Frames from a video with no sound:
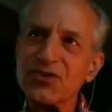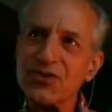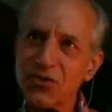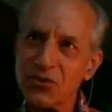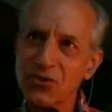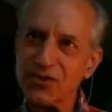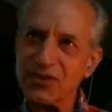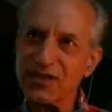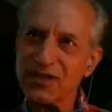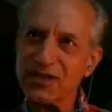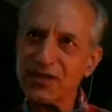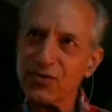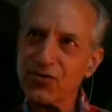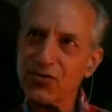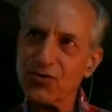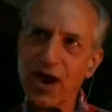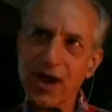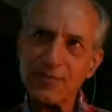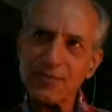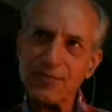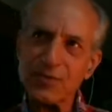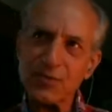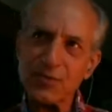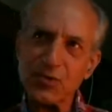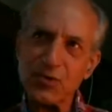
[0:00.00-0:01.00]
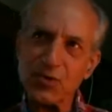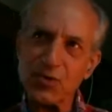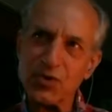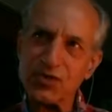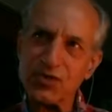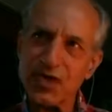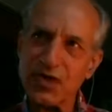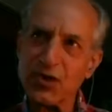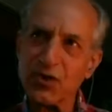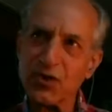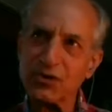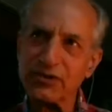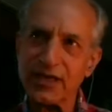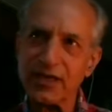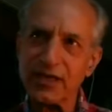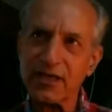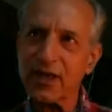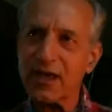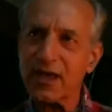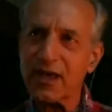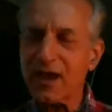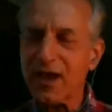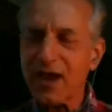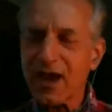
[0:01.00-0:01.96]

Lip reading: 13 grams because I only